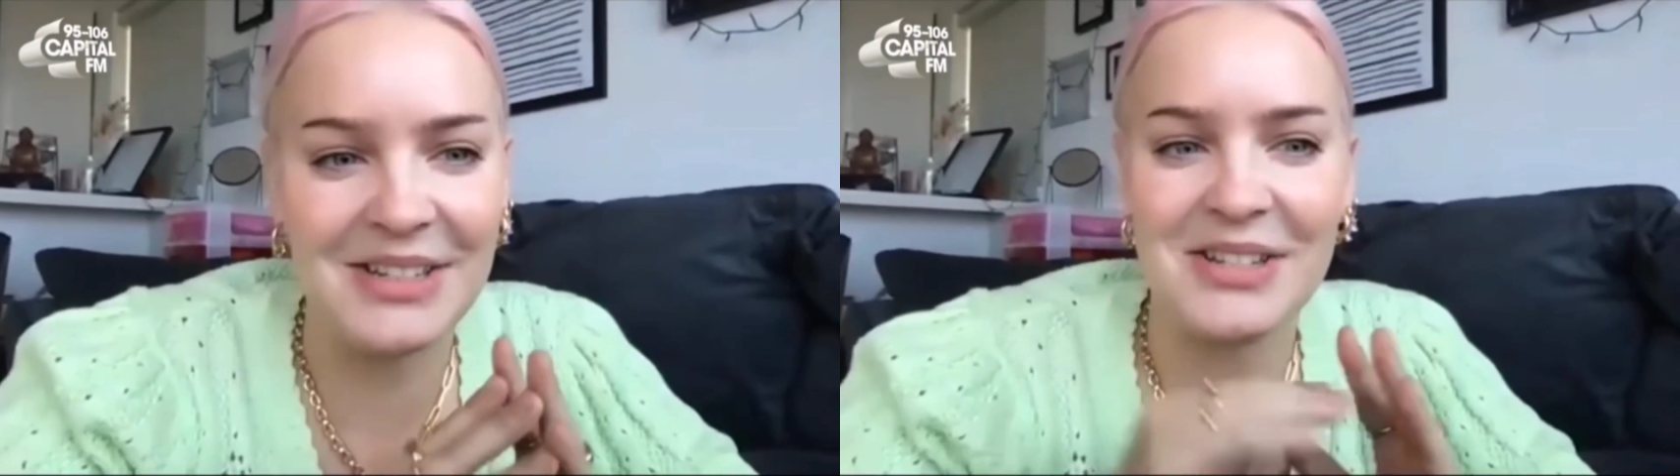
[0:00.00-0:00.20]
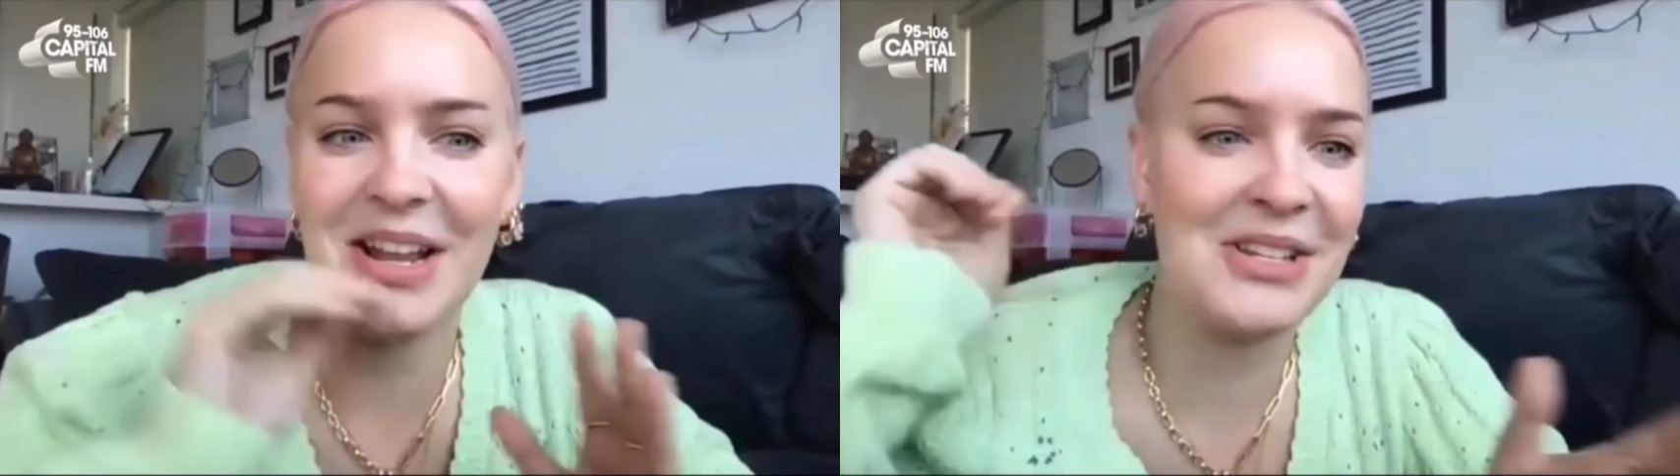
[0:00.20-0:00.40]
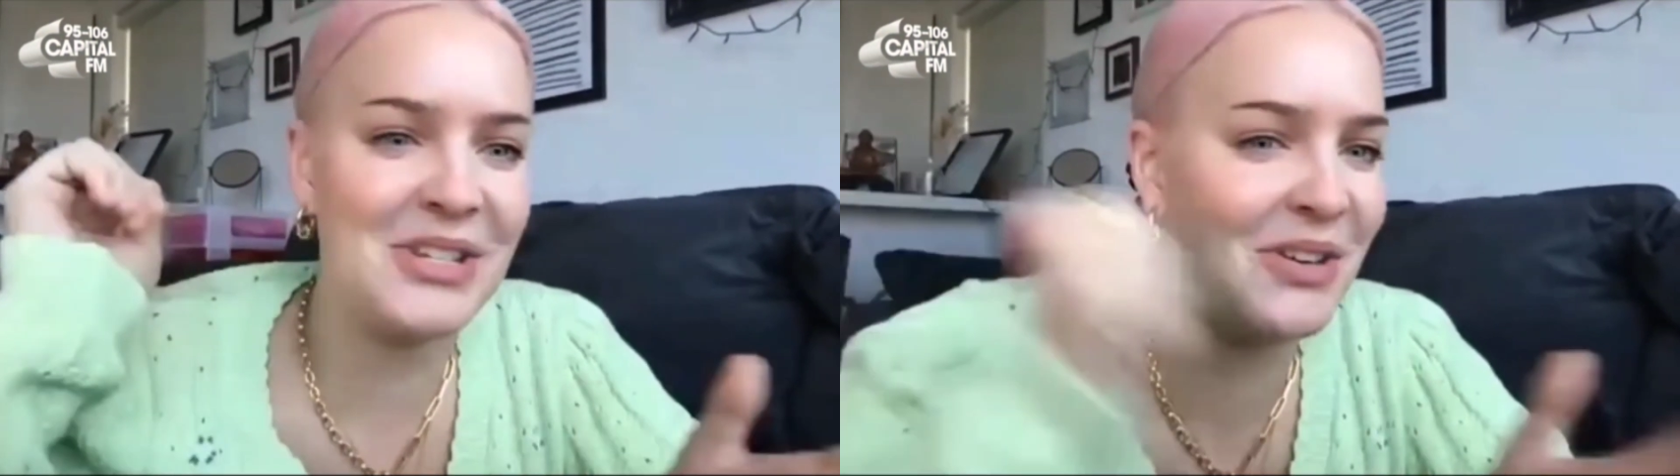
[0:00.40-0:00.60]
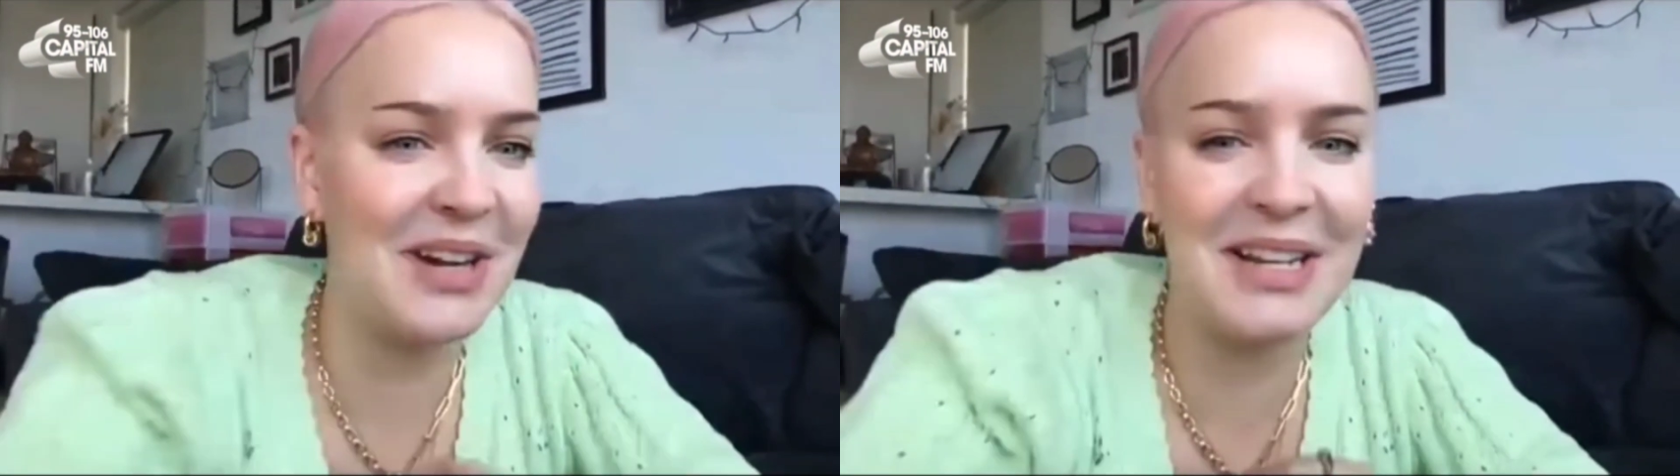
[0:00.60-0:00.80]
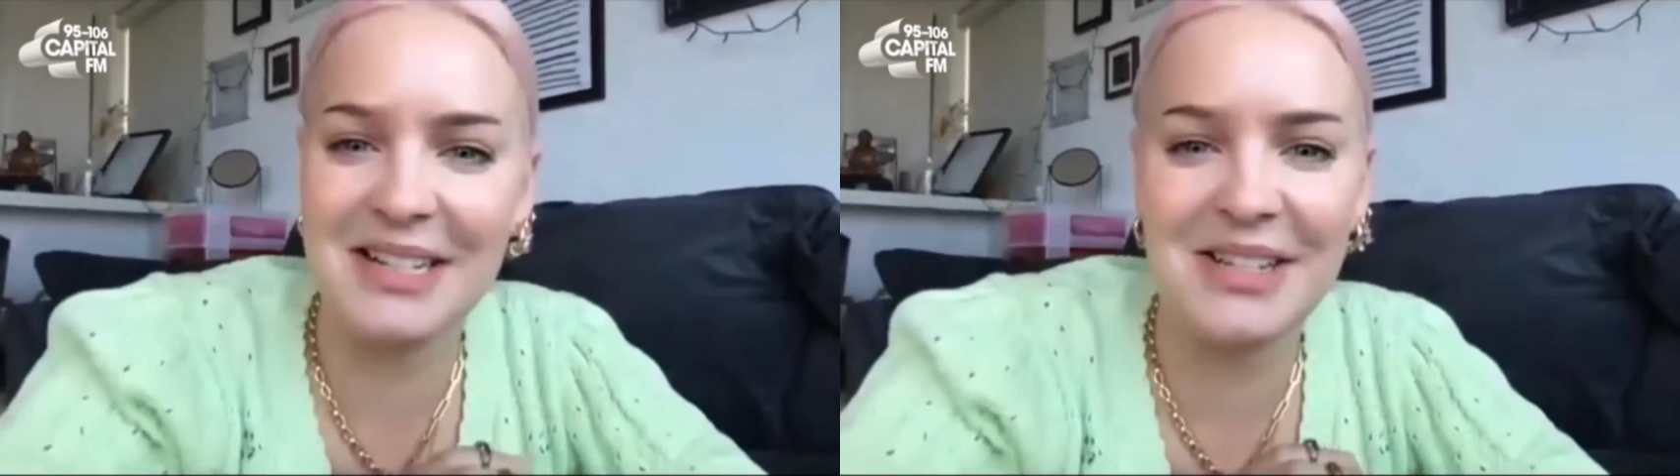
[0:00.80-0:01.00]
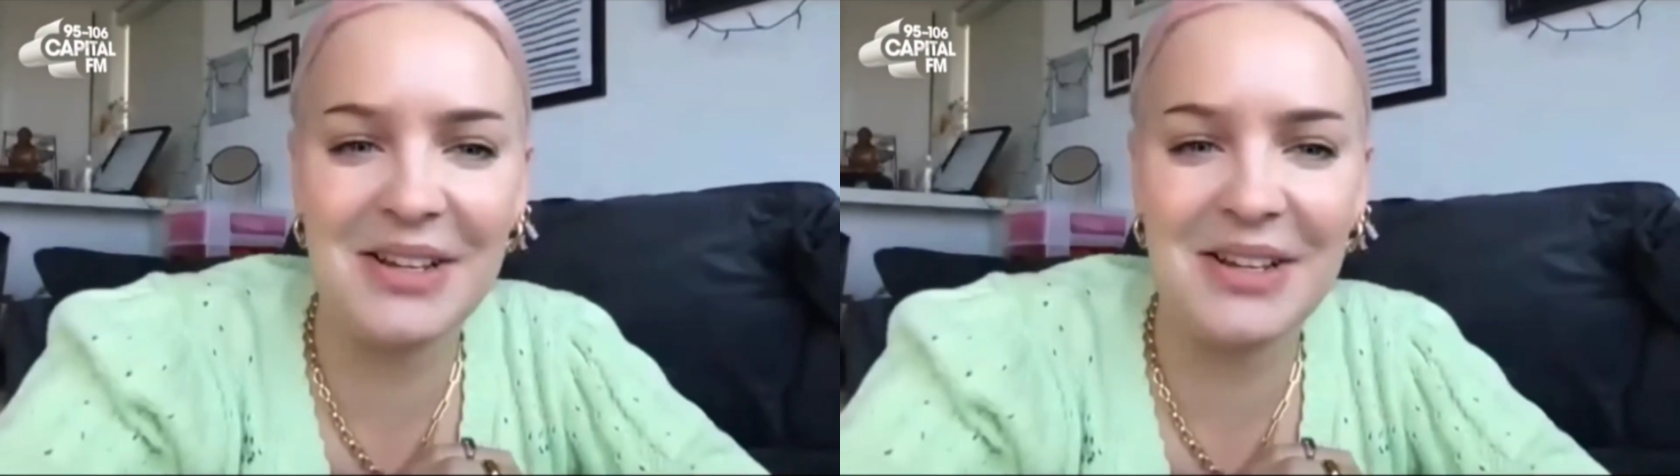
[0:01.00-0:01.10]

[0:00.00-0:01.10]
Just like join a